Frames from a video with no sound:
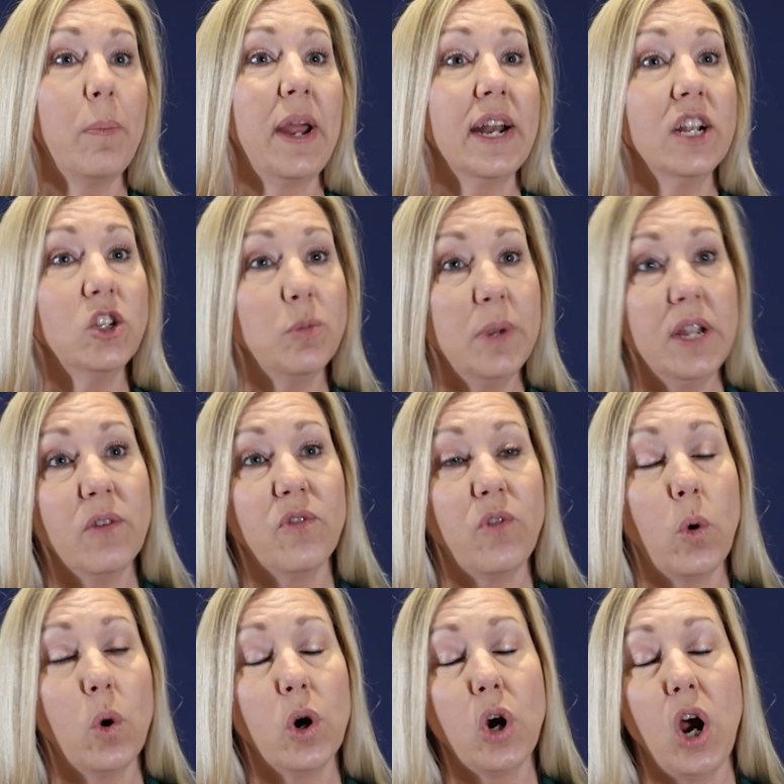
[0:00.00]
management
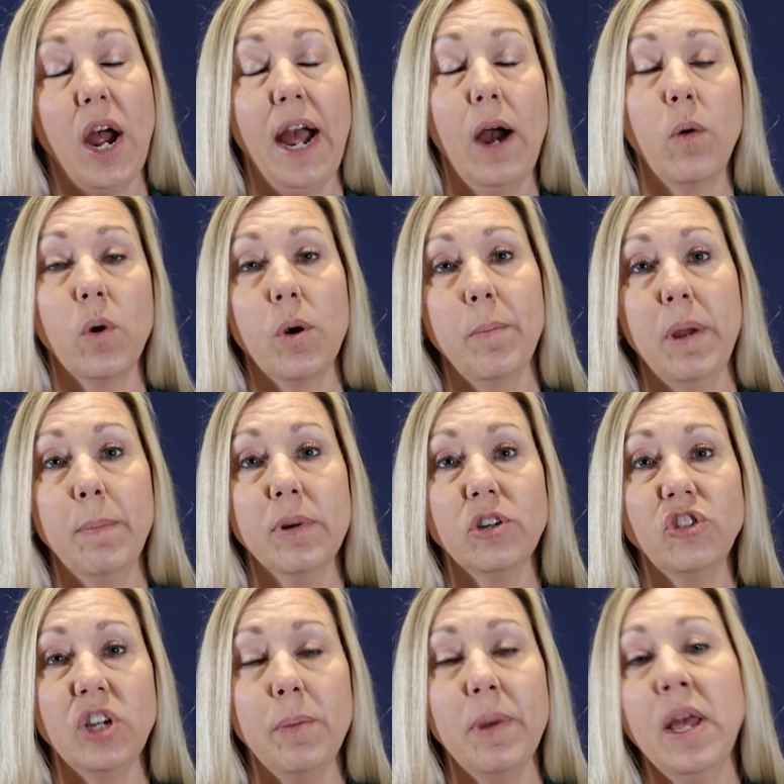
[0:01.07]
for our
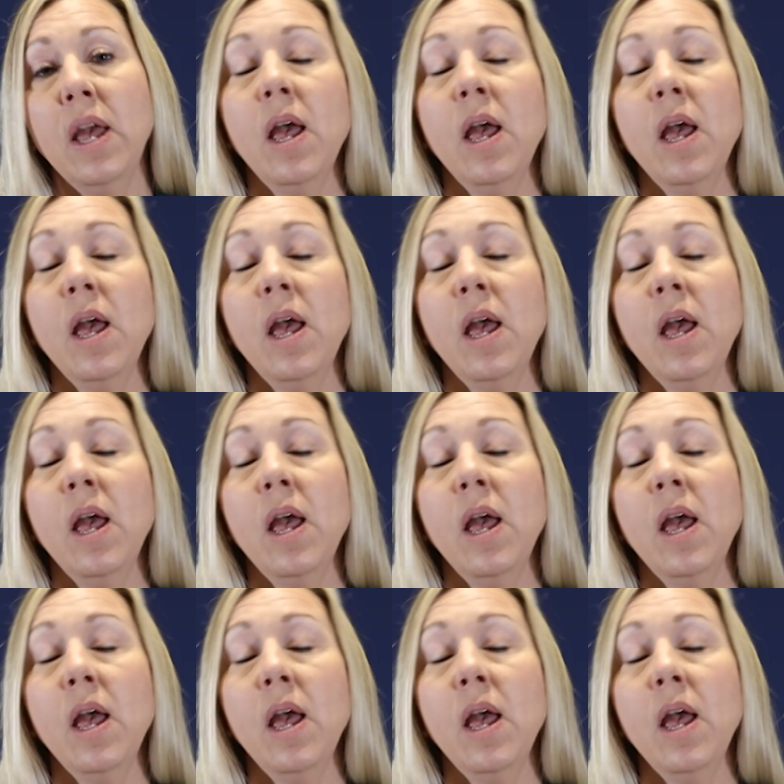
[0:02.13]
membership,